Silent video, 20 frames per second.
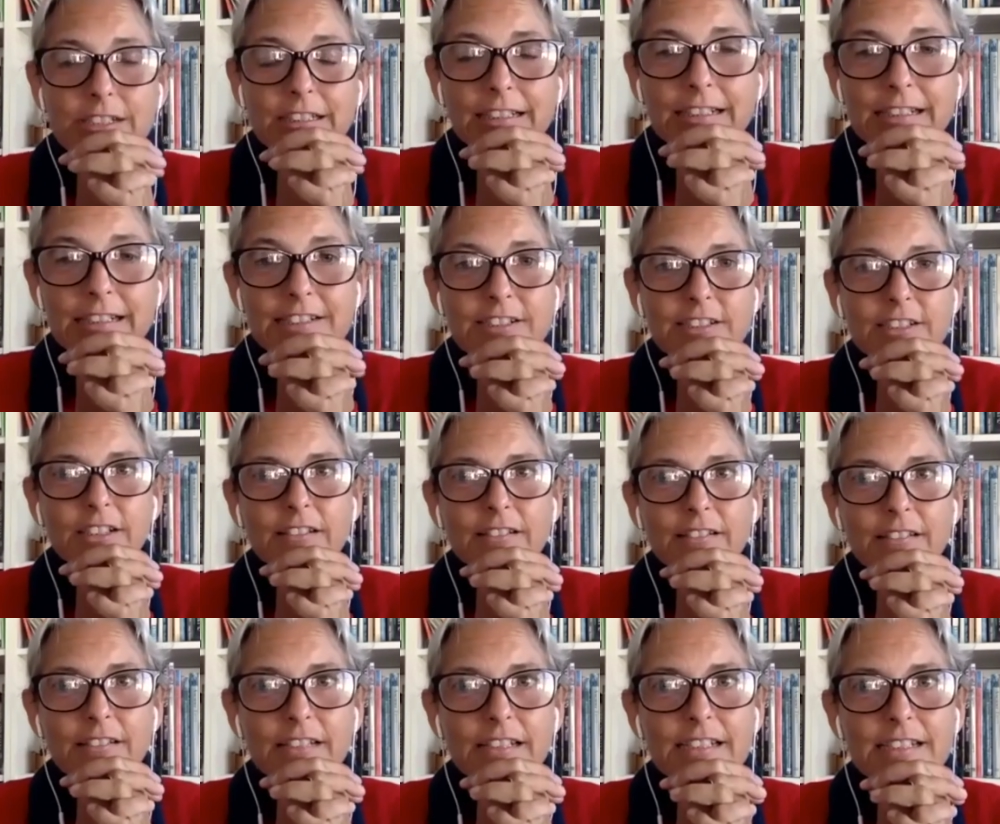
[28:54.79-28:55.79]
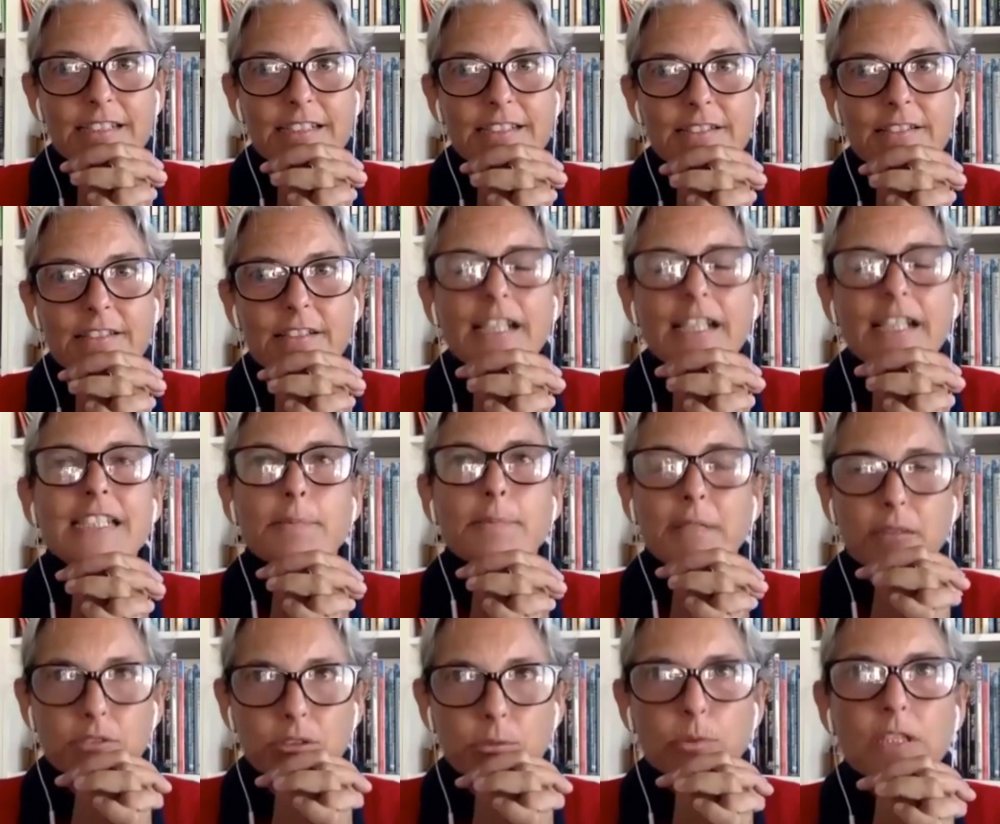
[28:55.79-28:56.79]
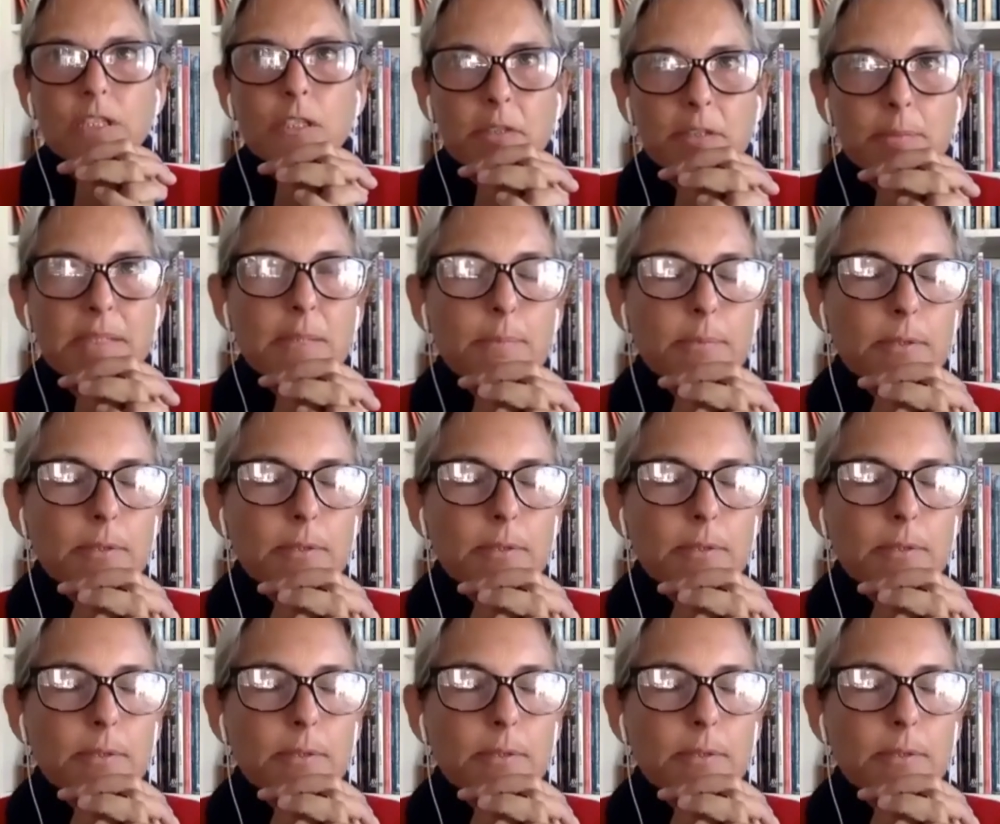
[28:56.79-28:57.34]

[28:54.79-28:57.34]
and it's nice to be able to work with people